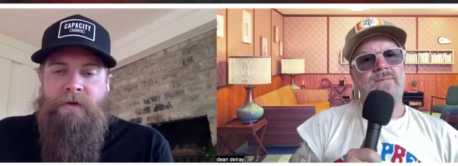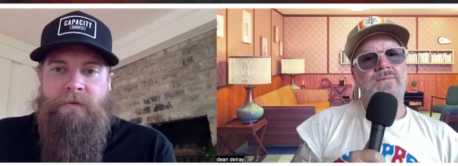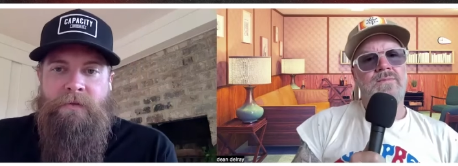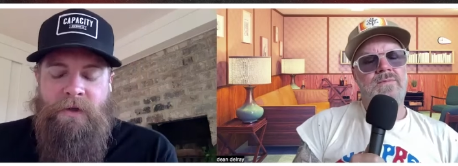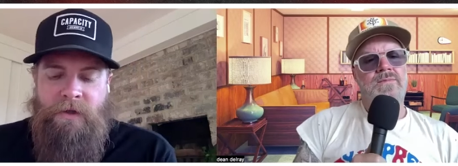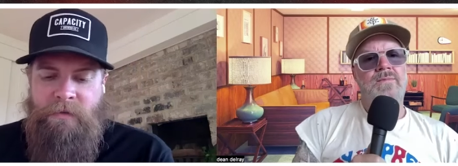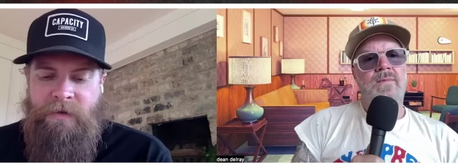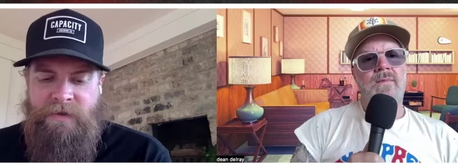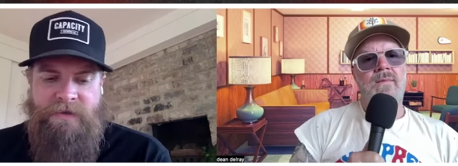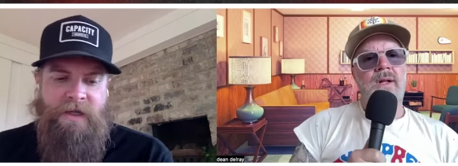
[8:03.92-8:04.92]
Speaker 1: you know, uh,
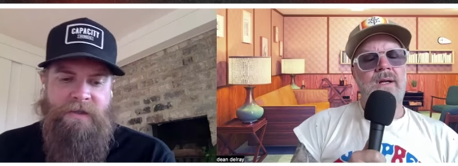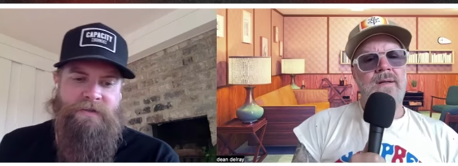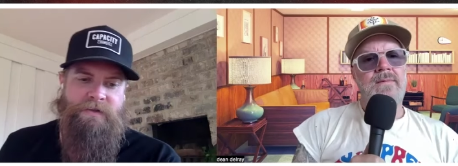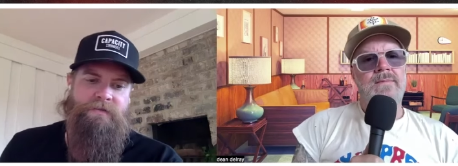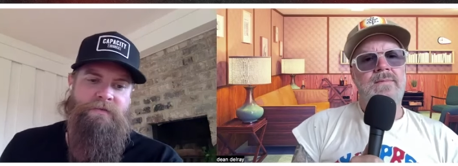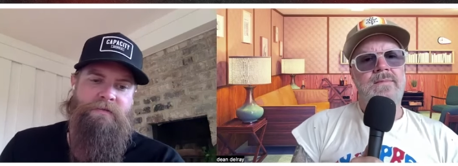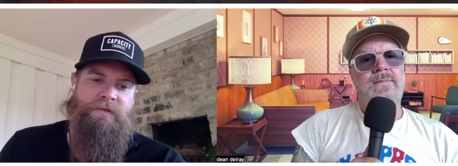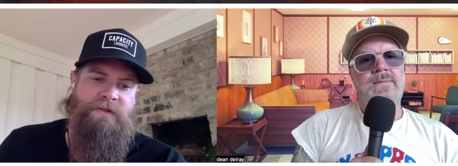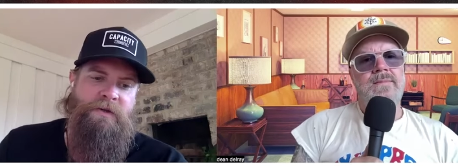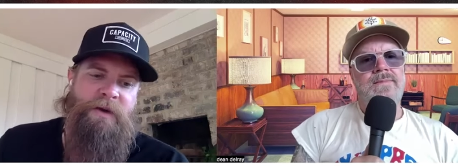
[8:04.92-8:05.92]
in the states.
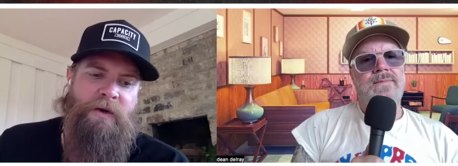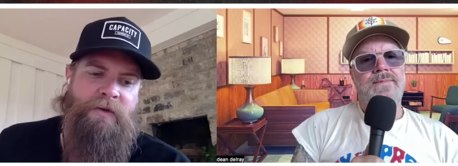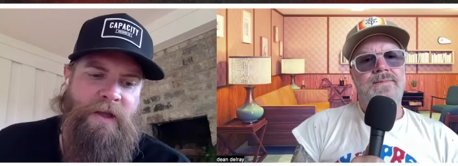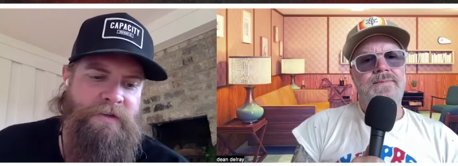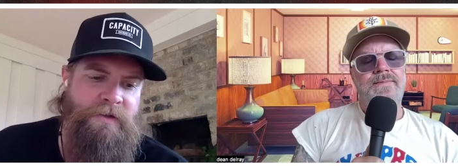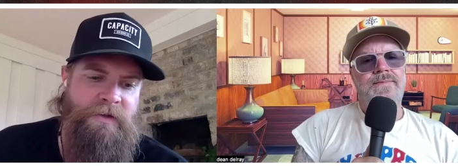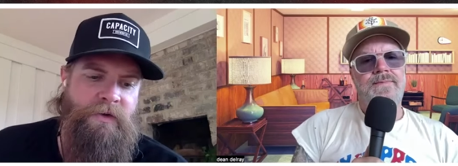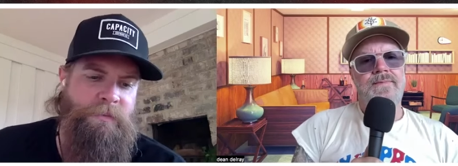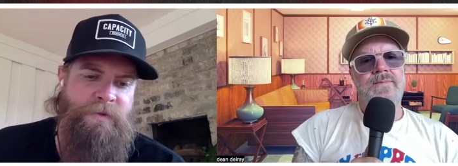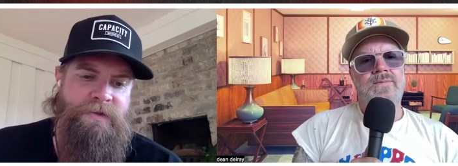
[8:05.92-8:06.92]
Just comparing that to
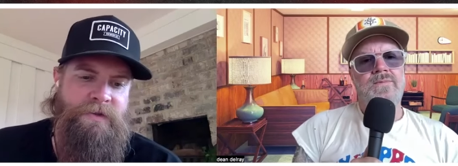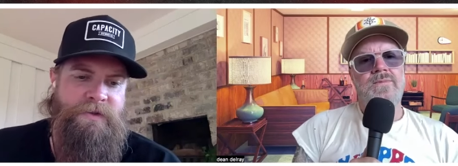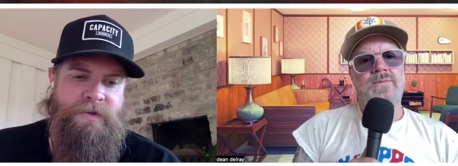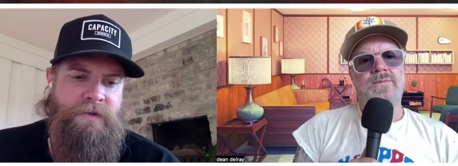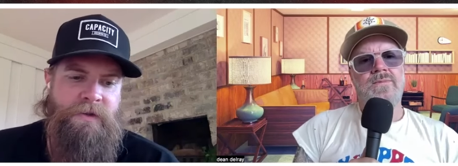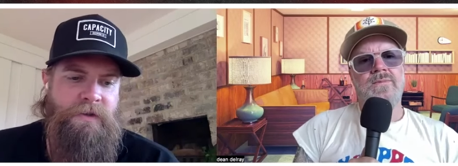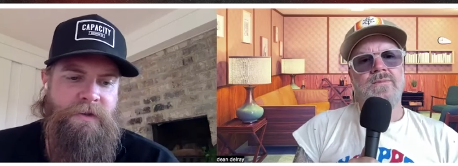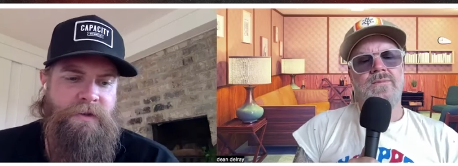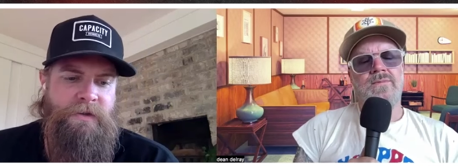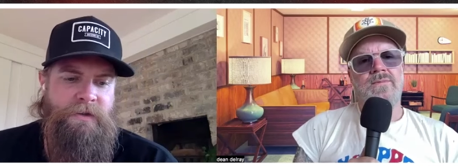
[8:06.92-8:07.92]
Europe is just
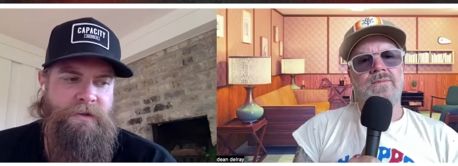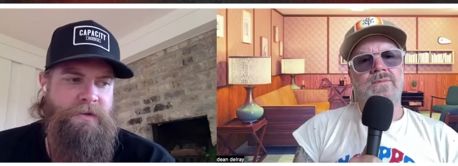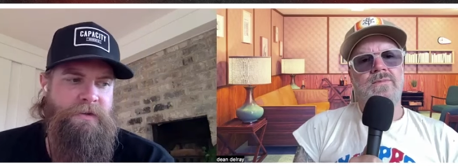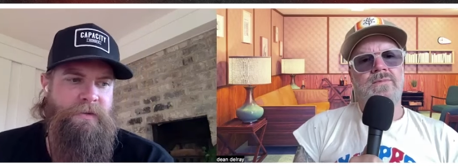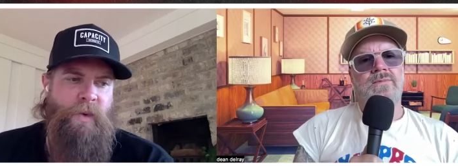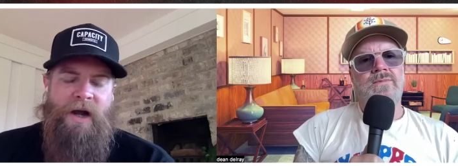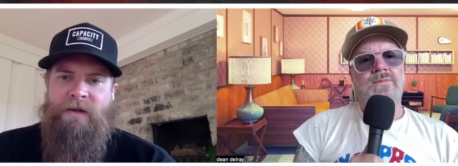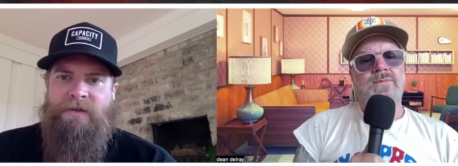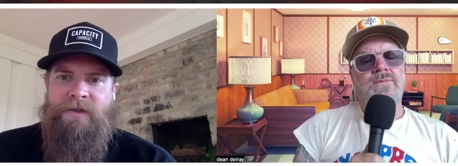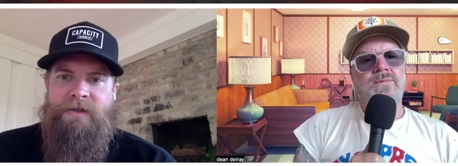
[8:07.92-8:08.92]

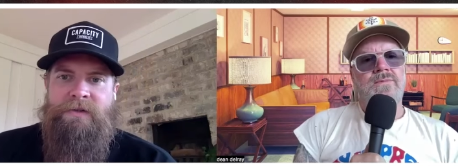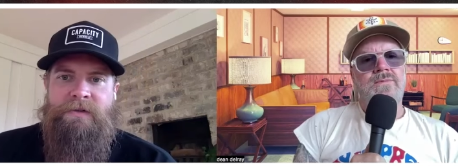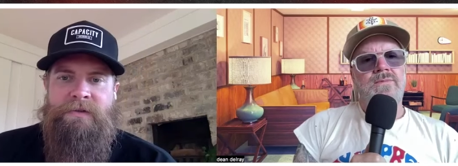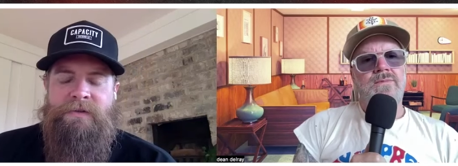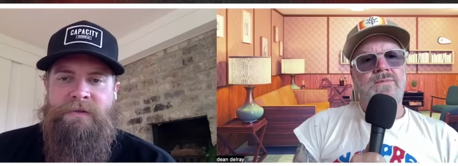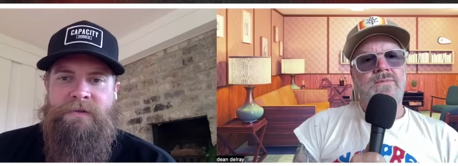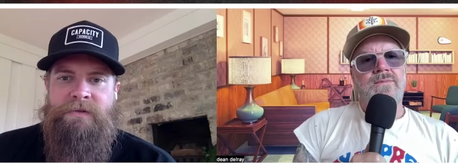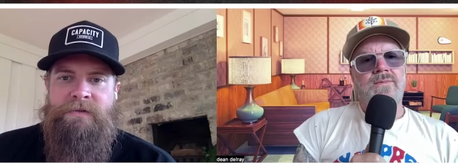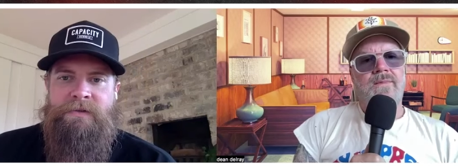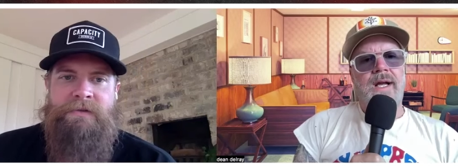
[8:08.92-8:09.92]
wild.
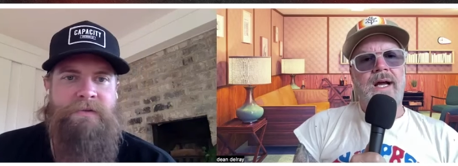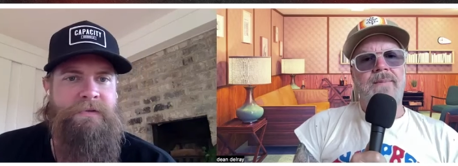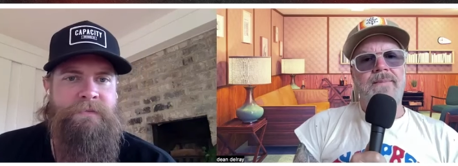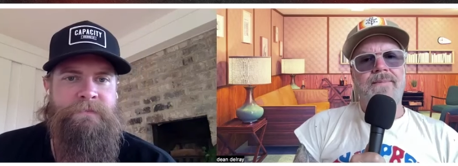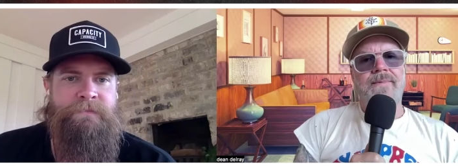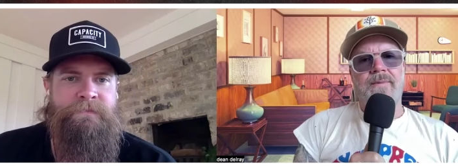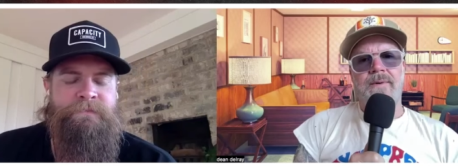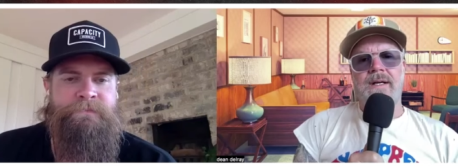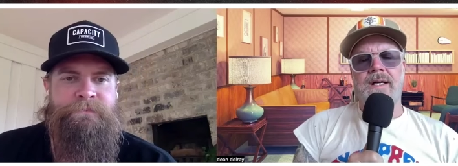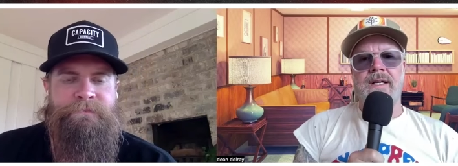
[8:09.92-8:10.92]
Speaker 2: Yeah, it
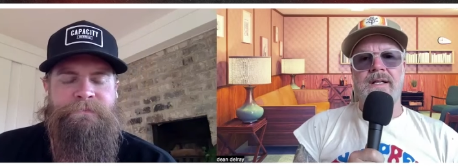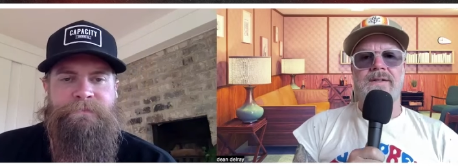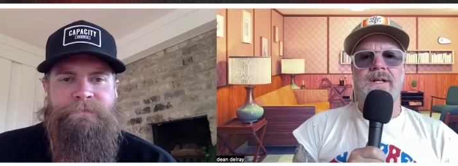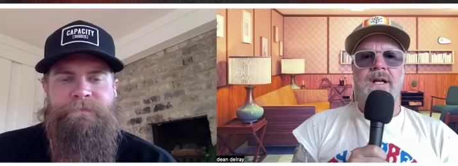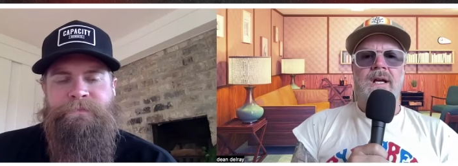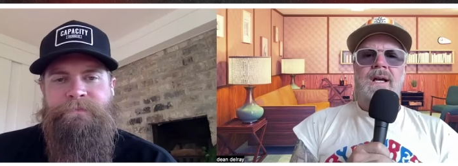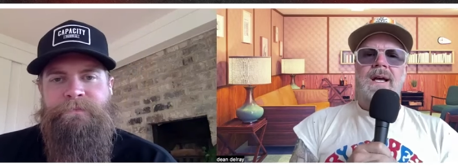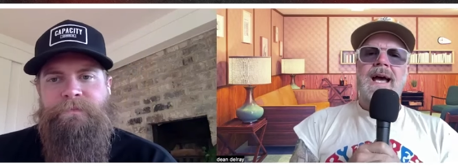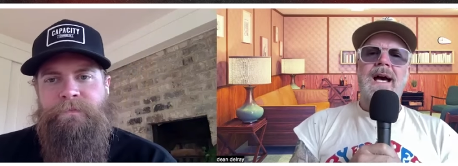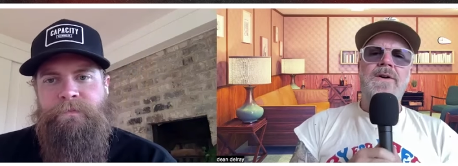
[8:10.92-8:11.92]
really is.
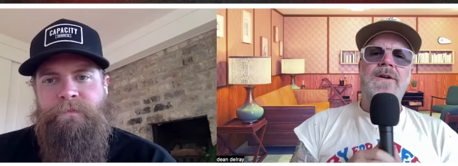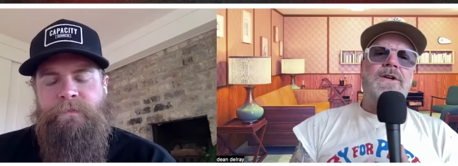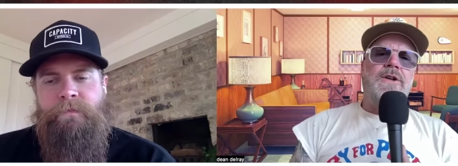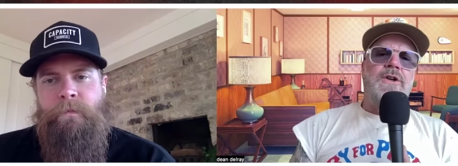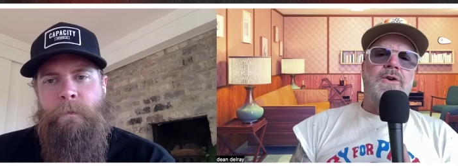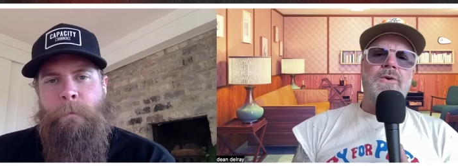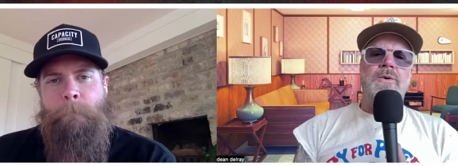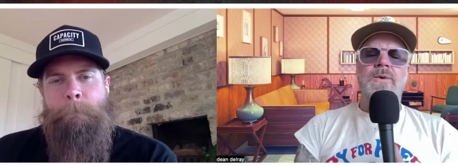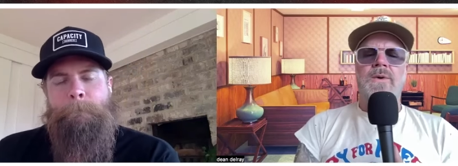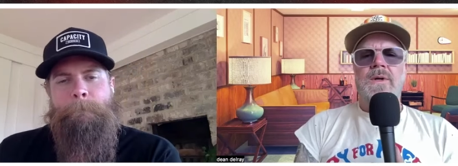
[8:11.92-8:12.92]
How do
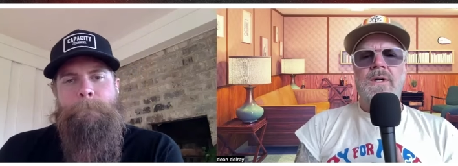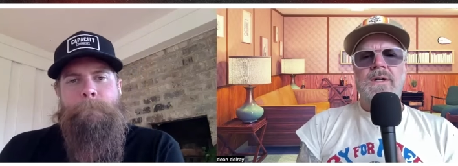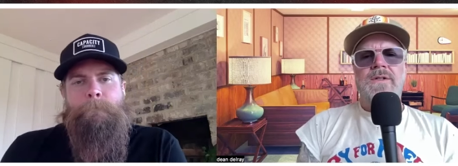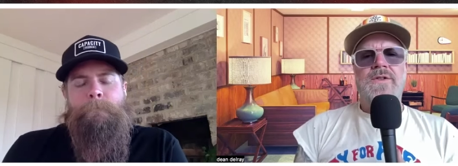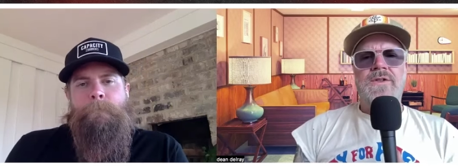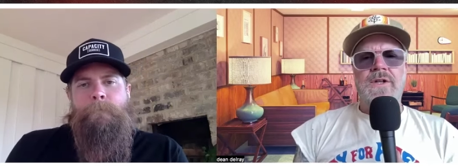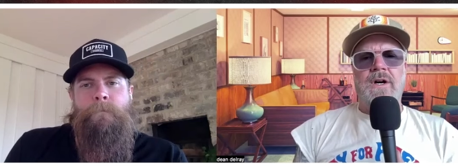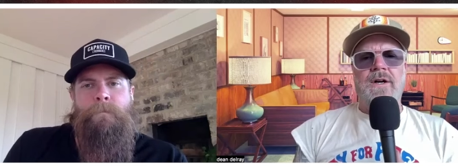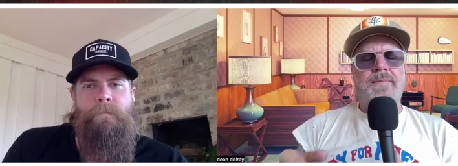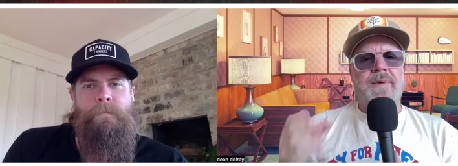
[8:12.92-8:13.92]
you
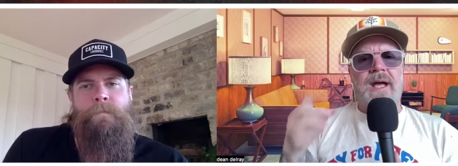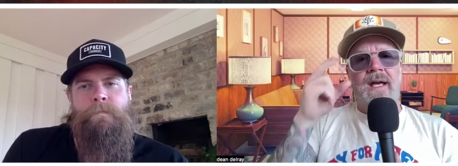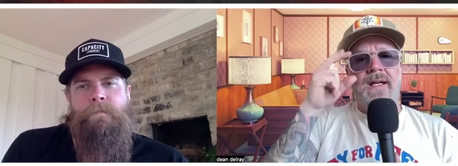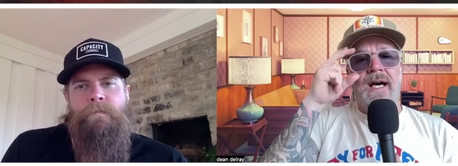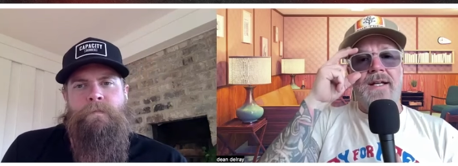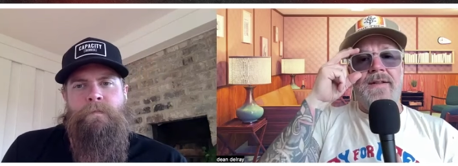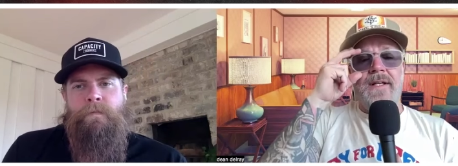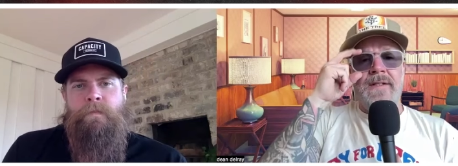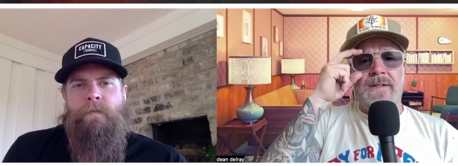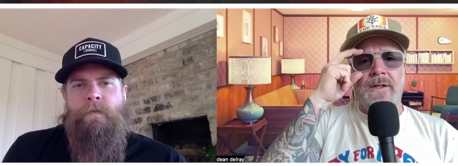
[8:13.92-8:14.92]
start a band like
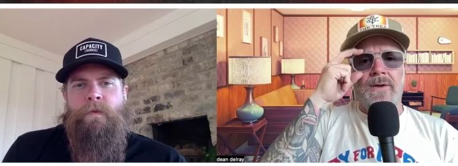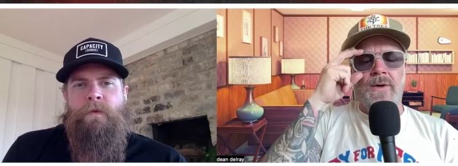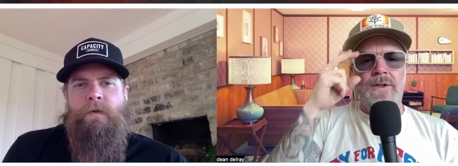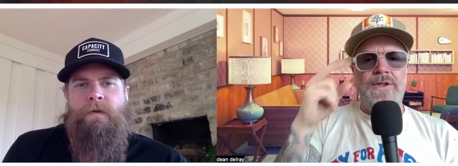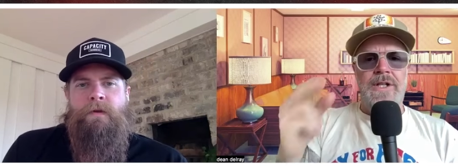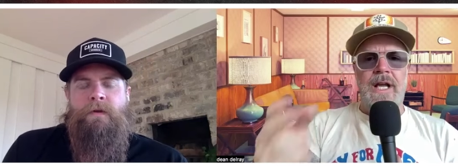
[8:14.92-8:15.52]
this in Orange